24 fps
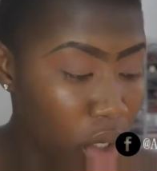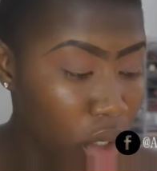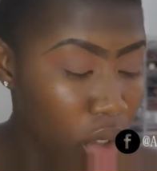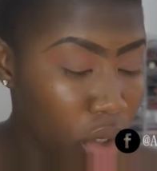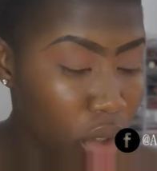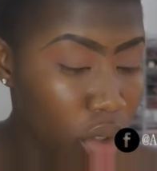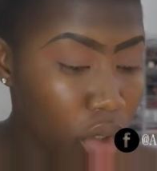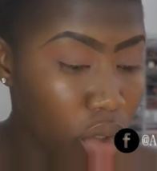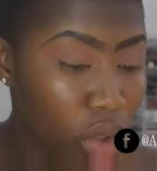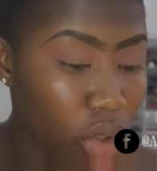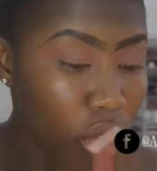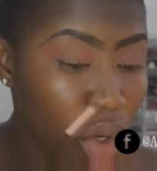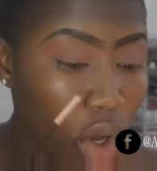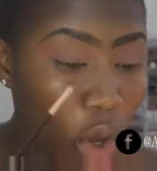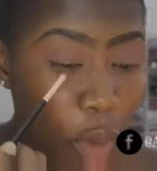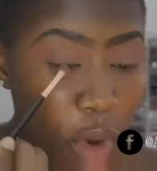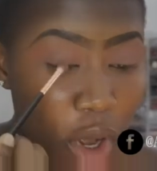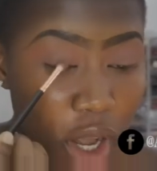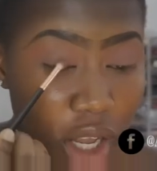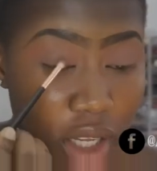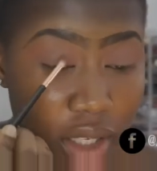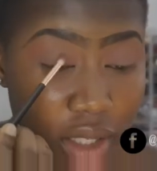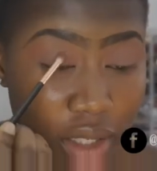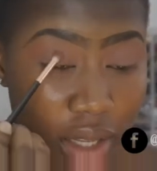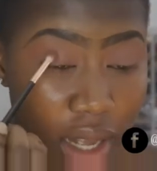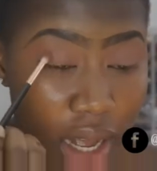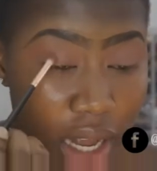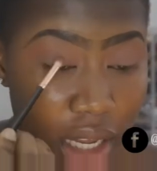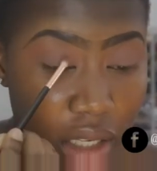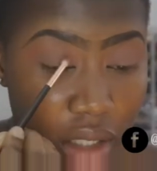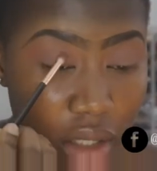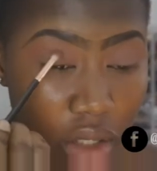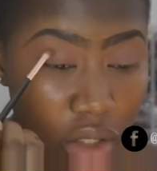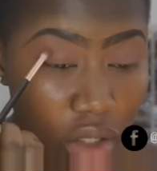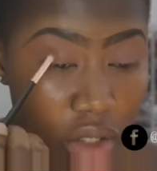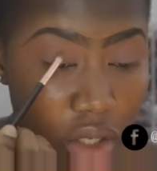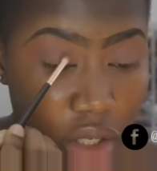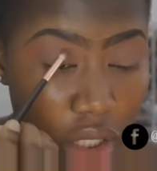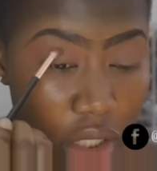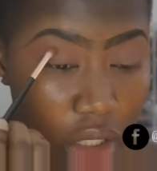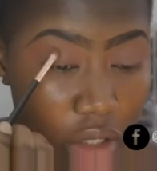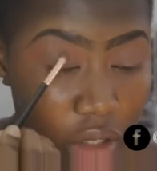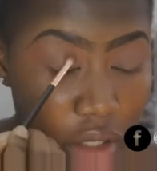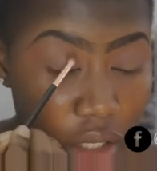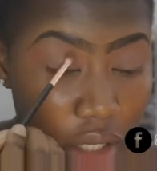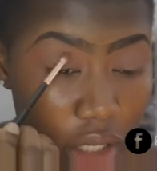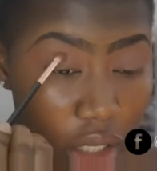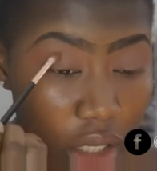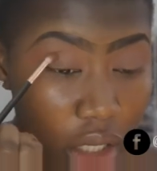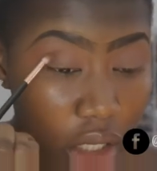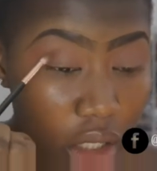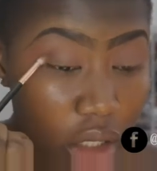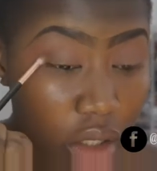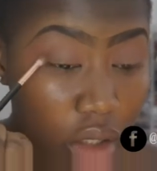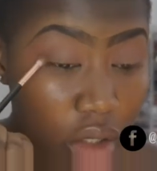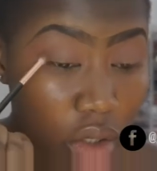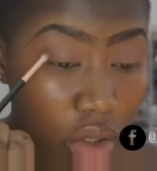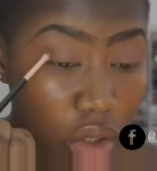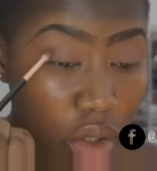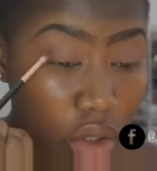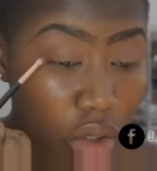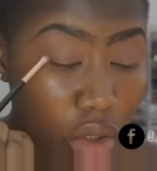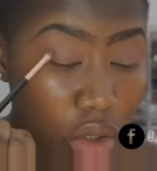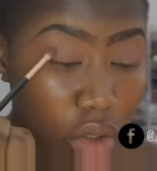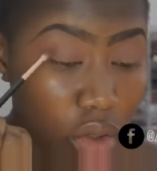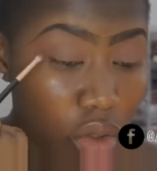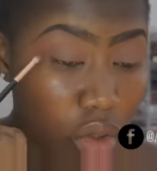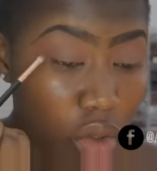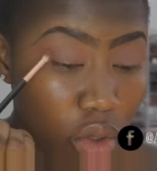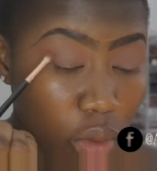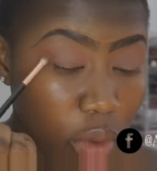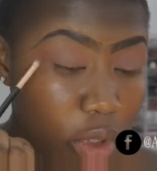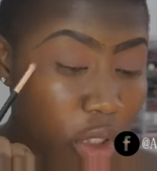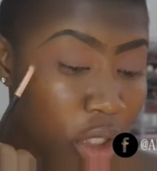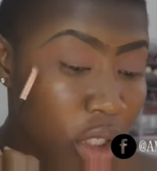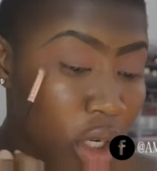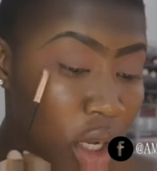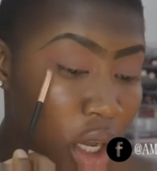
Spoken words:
So, but it's nice just for the kids to go to school,